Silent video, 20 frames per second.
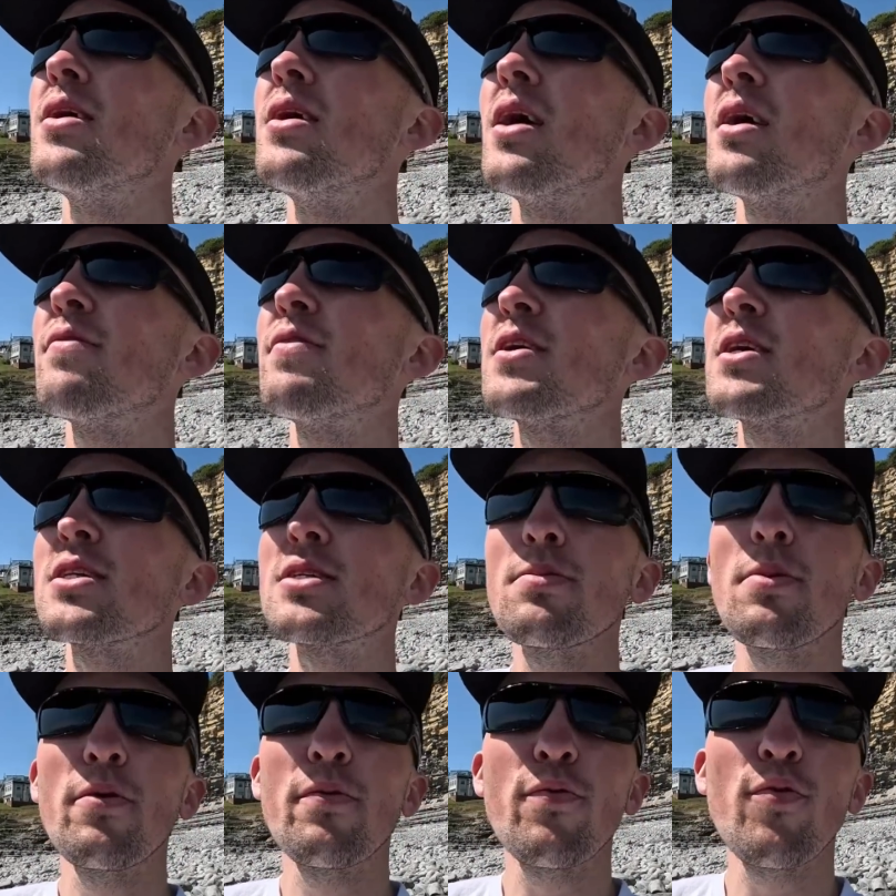I think it's
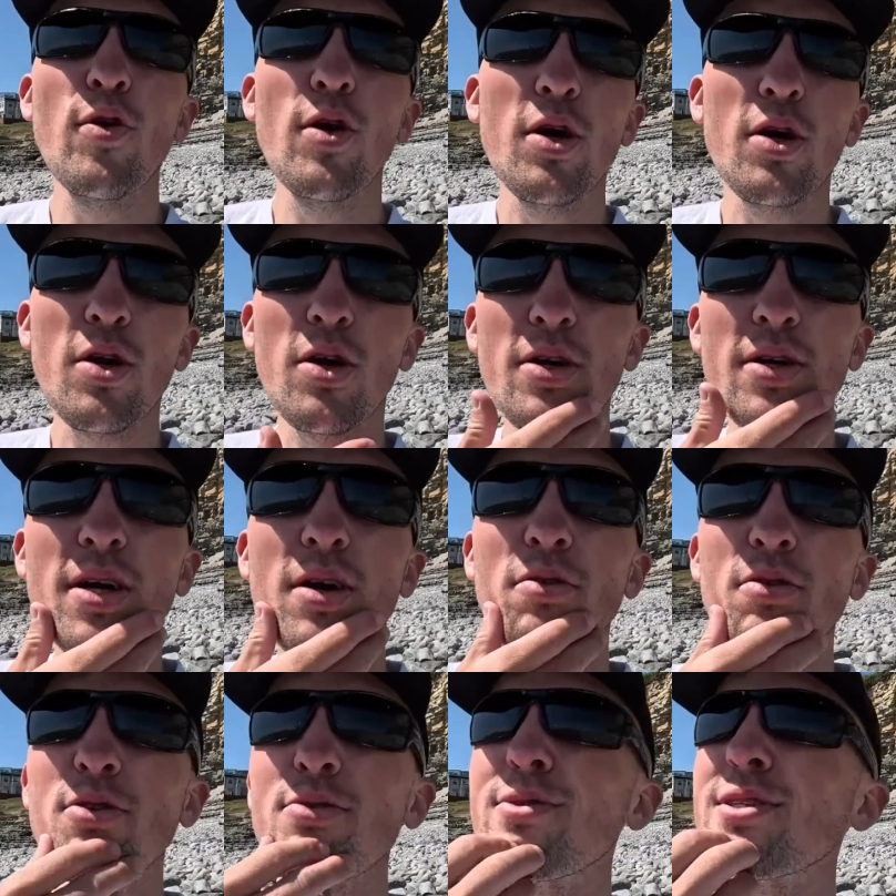about 3 o'clock
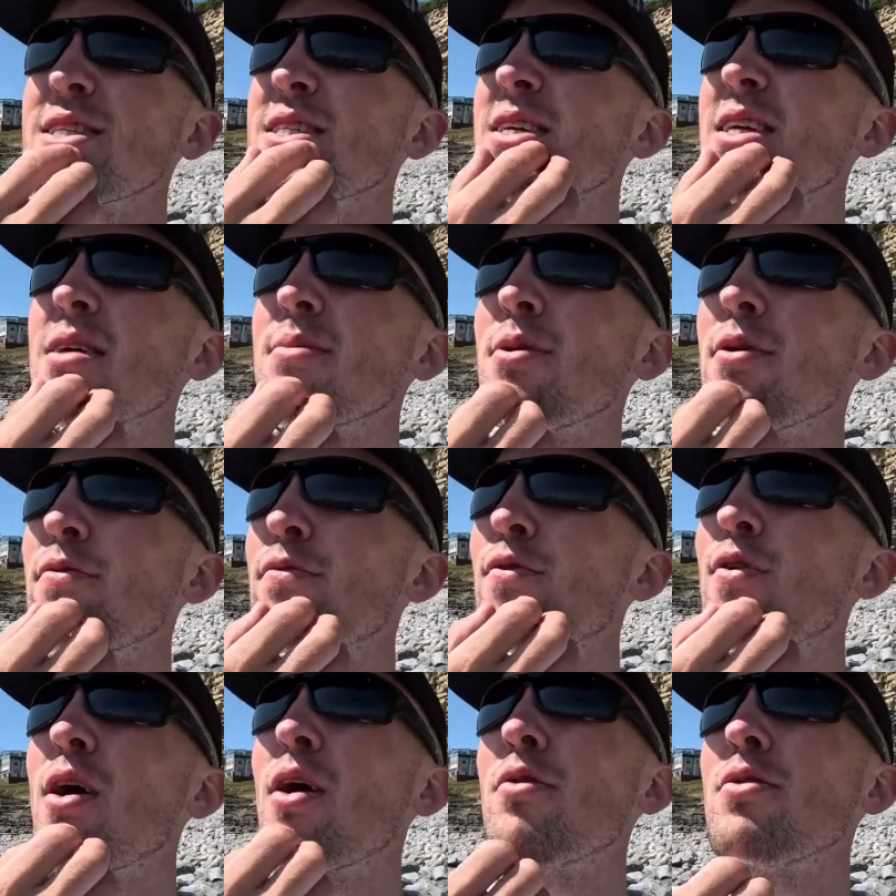now, so we're still about
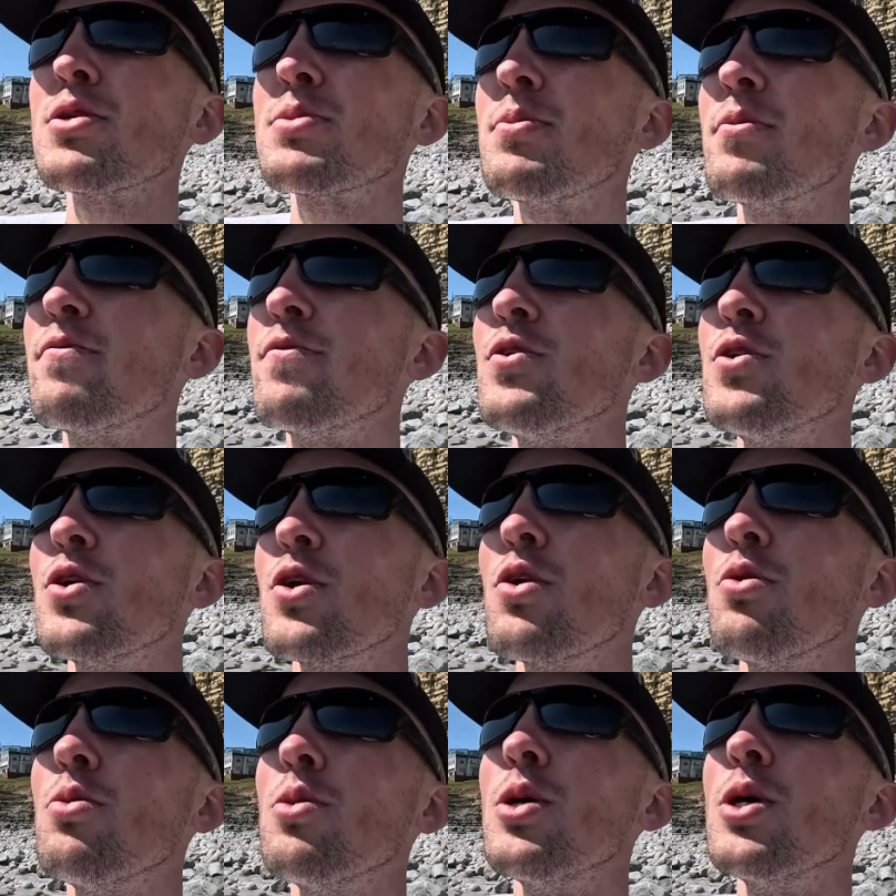3 hours before
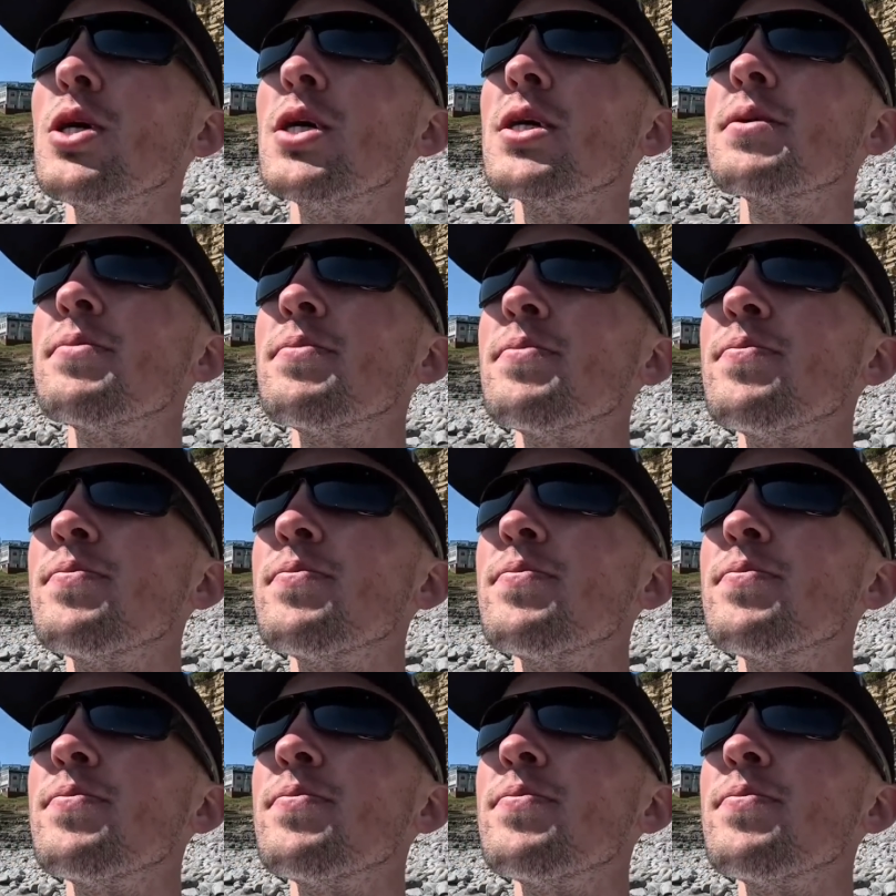low water.